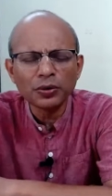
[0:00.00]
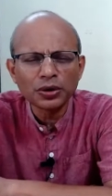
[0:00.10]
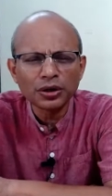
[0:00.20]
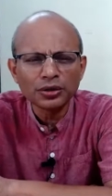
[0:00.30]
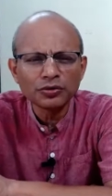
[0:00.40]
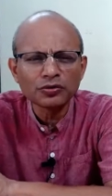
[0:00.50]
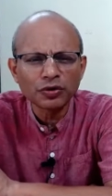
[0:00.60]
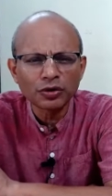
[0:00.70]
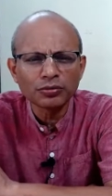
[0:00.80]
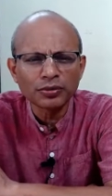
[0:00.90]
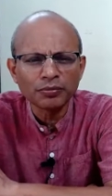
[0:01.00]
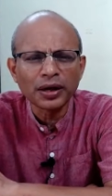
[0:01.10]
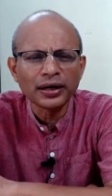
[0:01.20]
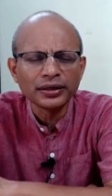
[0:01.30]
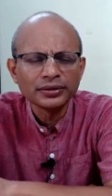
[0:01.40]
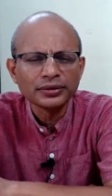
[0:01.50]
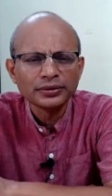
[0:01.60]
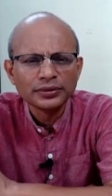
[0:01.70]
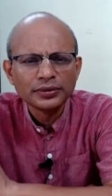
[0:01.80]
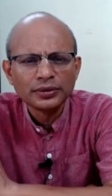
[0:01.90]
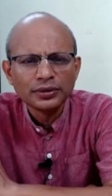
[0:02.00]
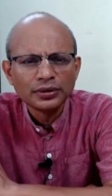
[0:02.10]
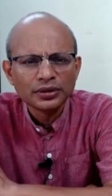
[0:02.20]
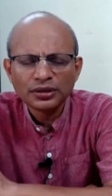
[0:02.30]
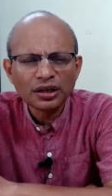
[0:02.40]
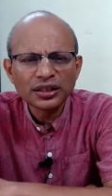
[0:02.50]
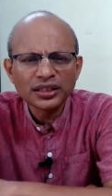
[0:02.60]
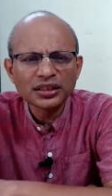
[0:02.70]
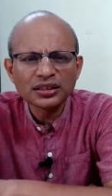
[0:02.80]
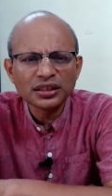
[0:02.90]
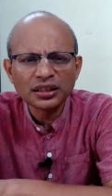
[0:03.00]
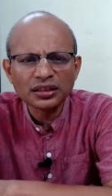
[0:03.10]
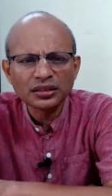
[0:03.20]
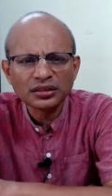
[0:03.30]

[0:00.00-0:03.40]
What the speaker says: Loka, you will follow Brahma. Not necessarily.